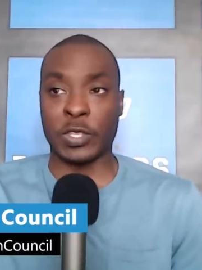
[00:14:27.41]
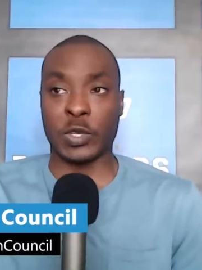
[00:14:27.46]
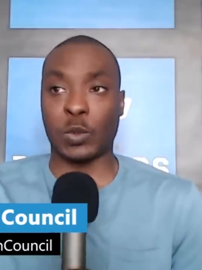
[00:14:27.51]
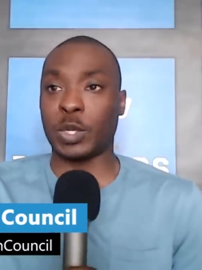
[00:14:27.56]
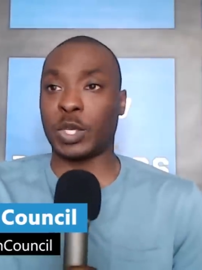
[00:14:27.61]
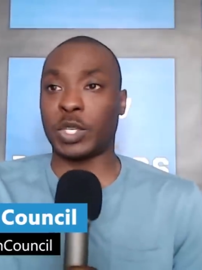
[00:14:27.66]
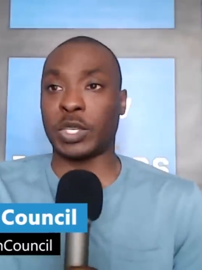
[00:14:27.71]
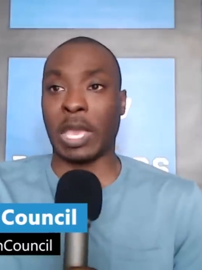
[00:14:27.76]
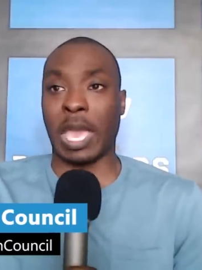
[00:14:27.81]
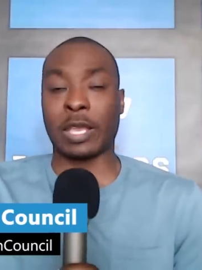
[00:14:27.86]

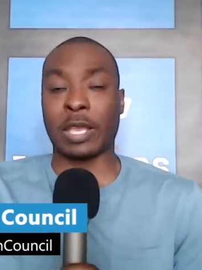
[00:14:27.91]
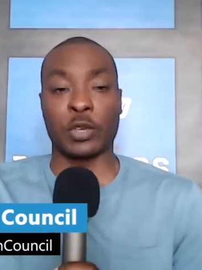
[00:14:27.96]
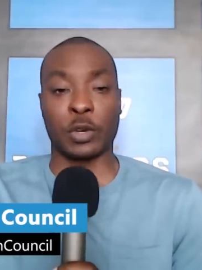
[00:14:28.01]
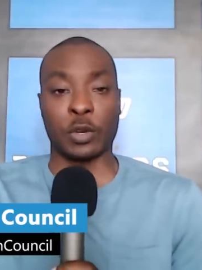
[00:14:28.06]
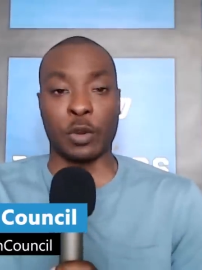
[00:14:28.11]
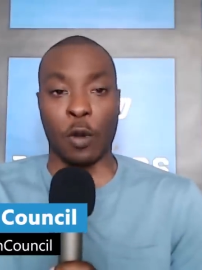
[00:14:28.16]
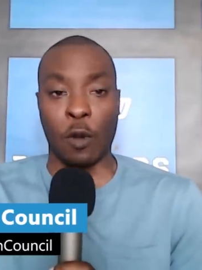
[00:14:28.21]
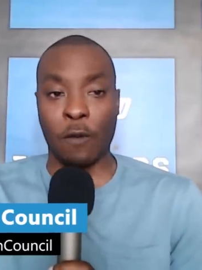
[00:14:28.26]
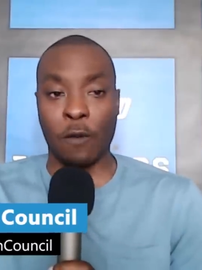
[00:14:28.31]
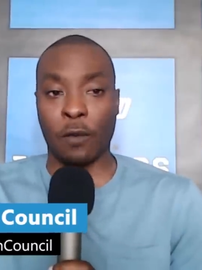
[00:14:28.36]
Once Shaq took
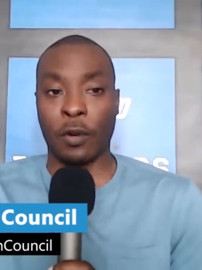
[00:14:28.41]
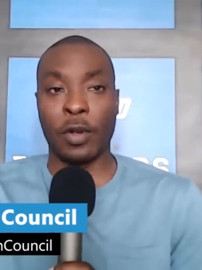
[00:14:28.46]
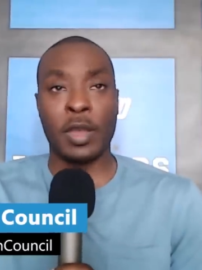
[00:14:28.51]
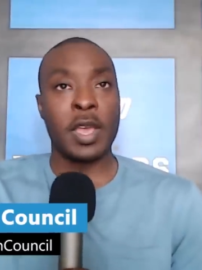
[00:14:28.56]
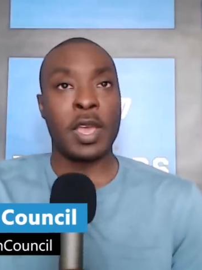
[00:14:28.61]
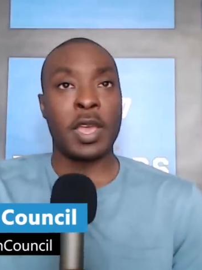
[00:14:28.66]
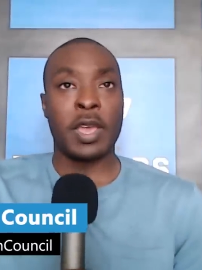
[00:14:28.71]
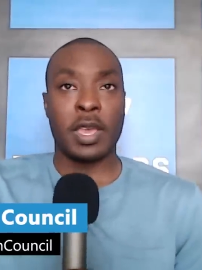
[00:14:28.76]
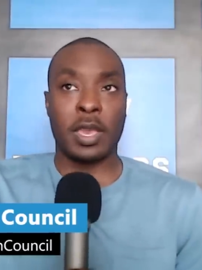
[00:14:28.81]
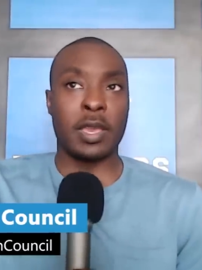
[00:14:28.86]
over,
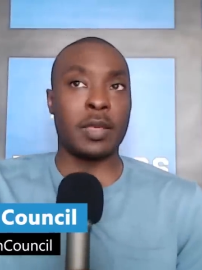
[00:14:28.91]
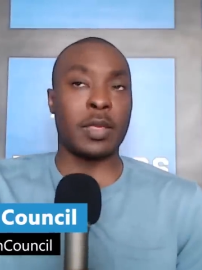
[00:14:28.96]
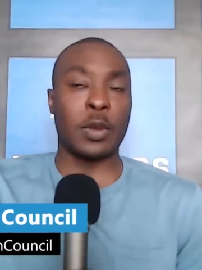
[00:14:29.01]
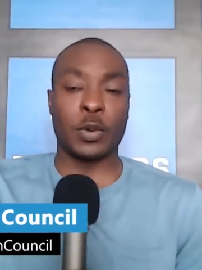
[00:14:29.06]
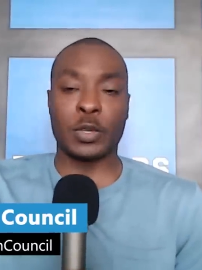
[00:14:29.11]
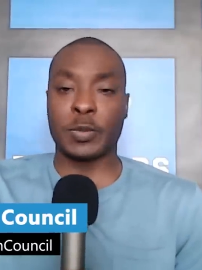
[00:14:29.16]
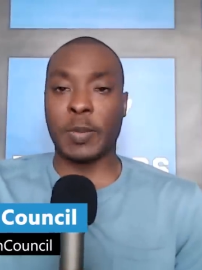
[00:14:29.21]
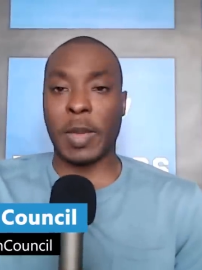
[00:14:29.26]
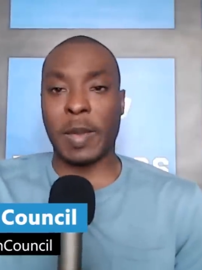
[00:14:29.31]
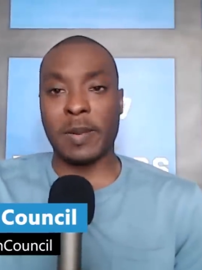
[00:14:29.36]
eh, there
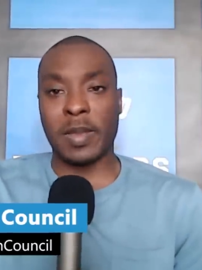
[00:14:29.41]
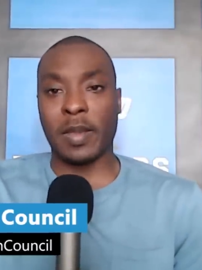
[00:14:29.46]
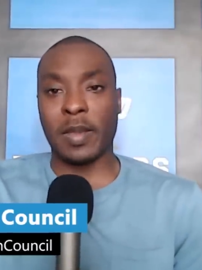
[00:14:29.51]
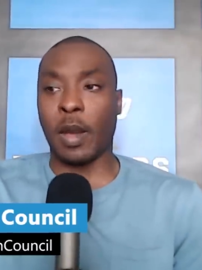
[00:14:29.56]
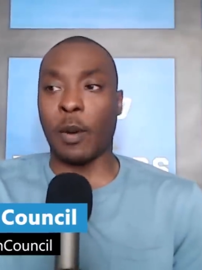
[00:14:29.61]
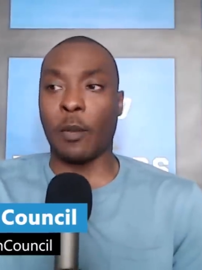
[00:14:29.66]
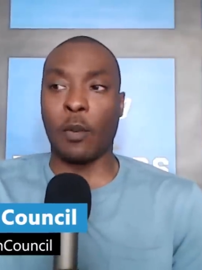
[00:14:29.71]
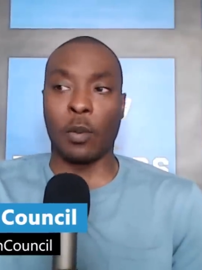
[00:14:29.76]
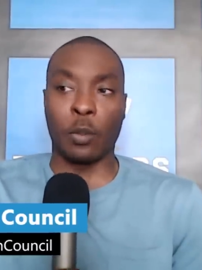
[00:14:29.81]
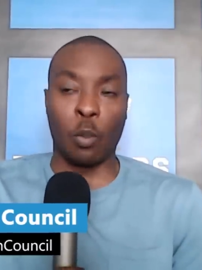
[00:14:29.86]
was maybe a,
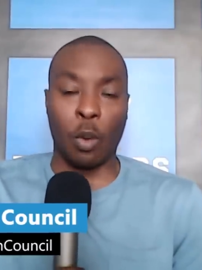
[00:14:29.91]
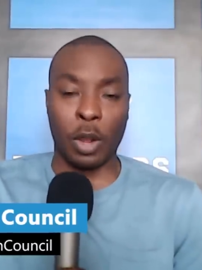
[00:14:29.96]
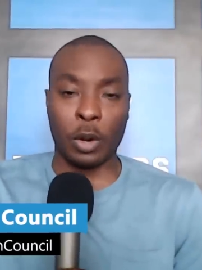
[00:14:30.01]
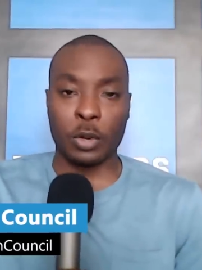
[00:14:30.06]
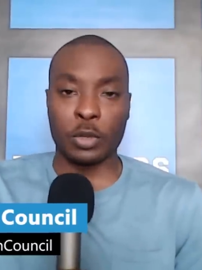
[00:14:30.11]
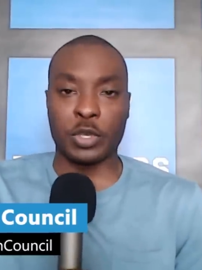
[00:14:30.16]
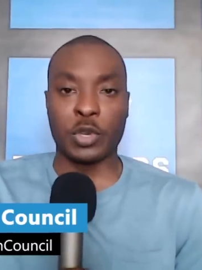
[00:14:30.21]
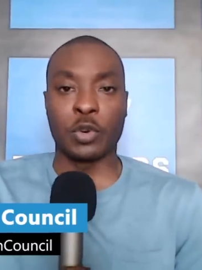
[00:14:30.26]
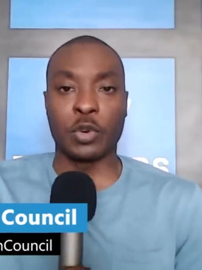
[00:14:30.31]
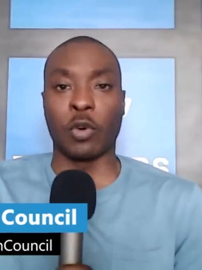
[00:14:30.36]
one or
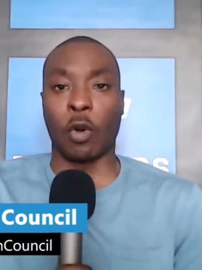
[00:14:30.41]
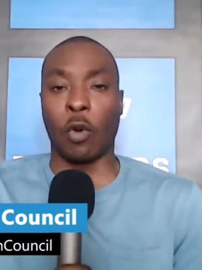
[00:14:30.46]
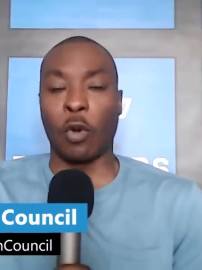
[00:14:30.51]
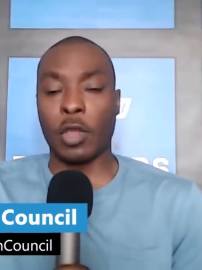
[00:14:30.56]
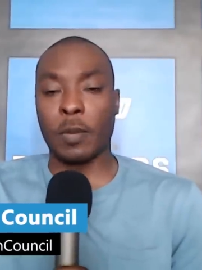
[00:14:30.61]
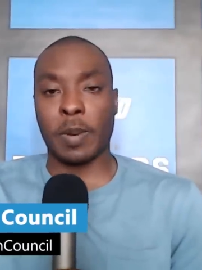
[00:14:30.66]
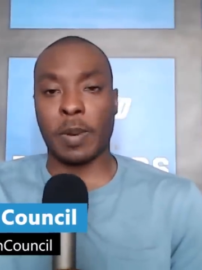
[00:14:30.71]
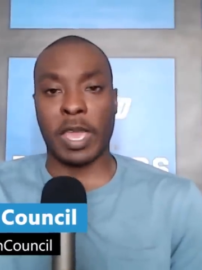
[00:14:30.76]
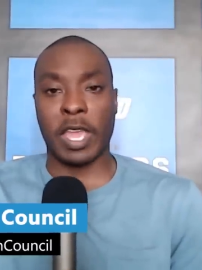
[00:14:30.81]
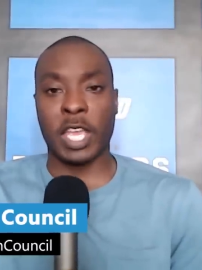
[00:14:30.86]
two growing
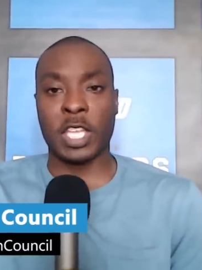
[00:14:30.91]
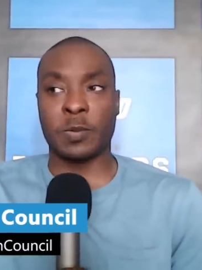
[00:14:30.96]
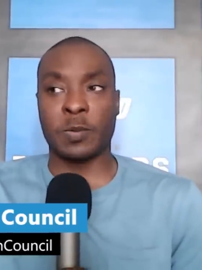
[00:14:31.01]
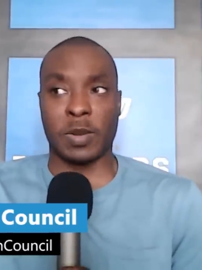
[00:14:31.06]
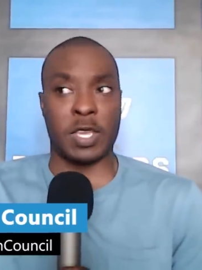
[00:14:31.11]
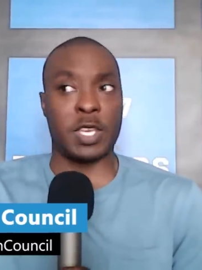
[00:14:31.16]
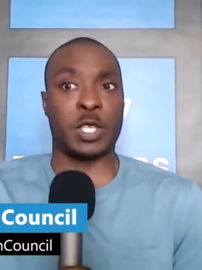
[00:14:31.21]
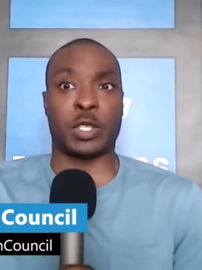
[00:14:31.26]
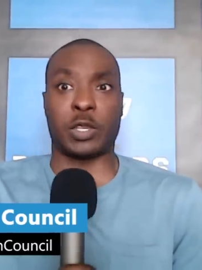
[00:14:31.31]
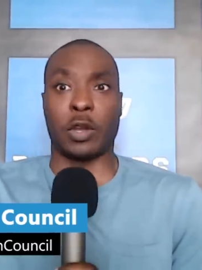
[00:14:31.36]
pains, but
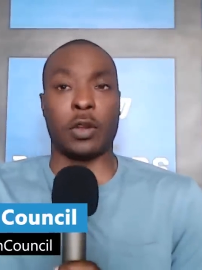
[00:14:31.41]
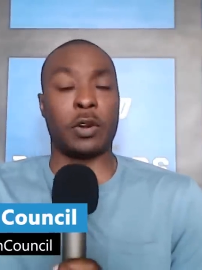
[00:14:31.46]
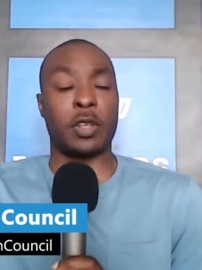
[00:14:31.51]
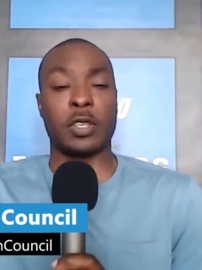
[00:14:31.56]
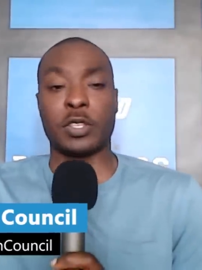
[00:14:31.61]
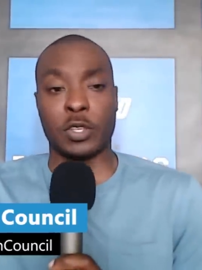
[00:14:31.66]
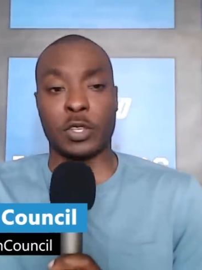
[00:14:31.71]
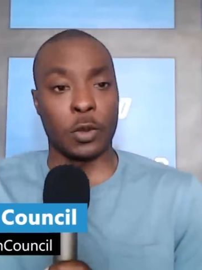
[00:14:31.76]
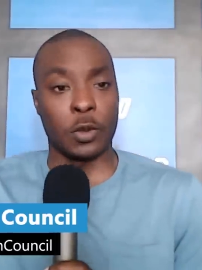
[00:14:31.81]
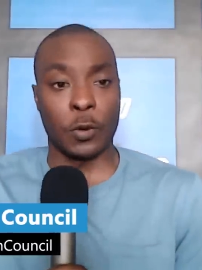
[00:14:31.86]
he's turned
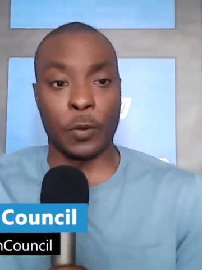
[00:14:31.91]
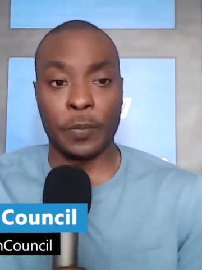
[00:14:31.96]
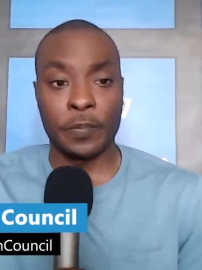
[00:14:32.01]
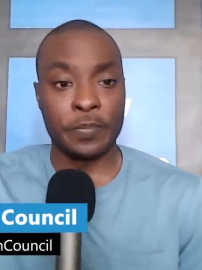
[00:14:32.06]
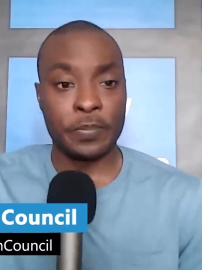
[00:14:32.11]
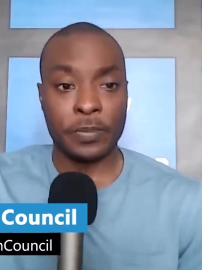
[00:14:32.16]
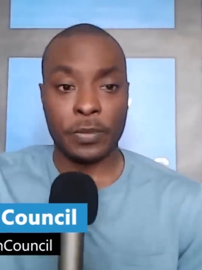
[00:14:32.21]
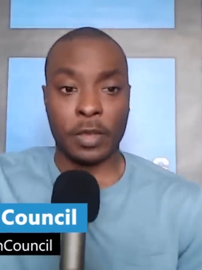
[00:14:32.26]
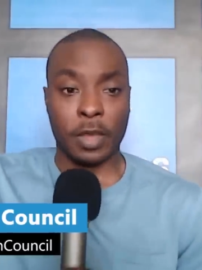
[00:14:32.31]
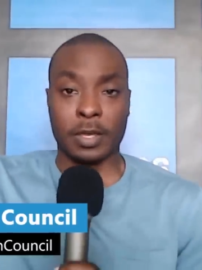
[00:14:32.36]
into
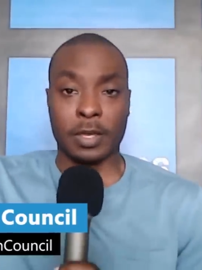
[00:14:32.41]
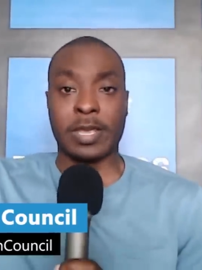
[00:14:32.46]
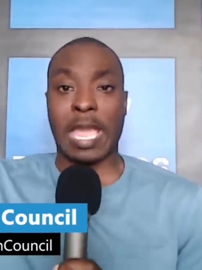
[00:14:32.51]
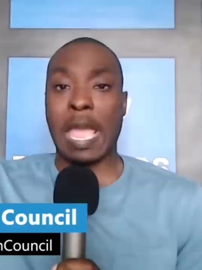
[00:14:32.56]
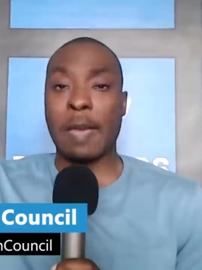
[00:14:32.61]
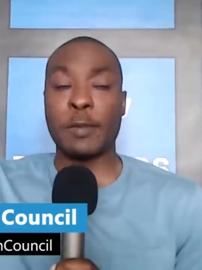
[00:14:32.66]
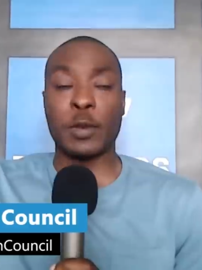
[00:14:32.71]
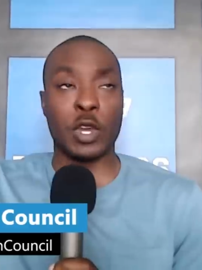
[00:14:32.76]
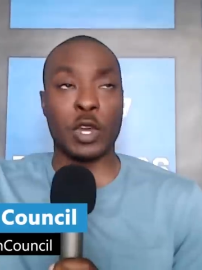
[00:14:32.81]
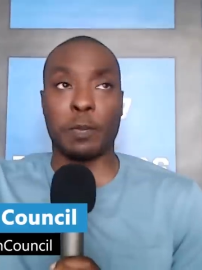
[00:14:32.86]
a
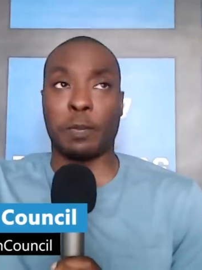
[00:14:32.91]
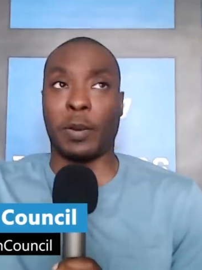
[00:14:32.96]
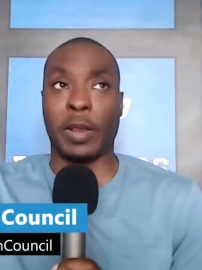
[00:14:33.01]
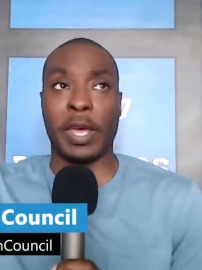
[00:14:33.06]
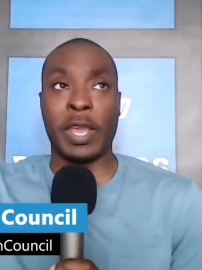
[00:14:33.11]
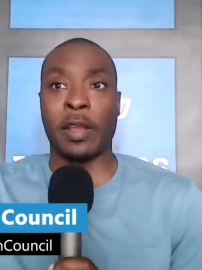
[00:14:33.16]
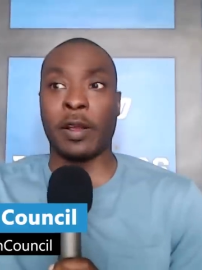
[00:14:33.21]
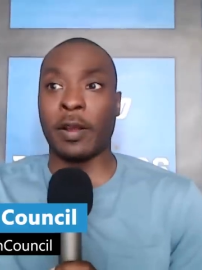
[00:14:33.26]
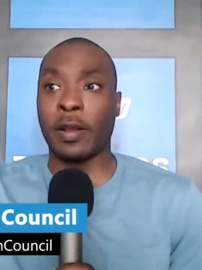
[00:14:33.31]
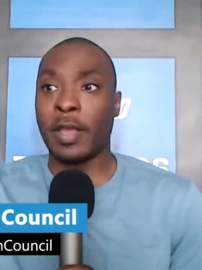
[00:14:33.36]
damn good
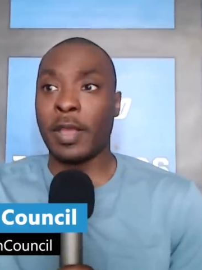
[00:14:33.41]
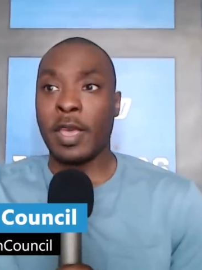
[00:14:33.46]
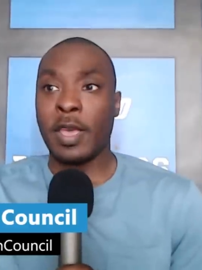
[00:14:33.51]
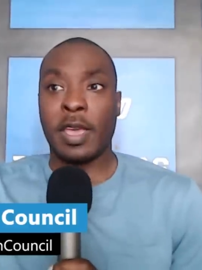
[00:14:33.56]
player.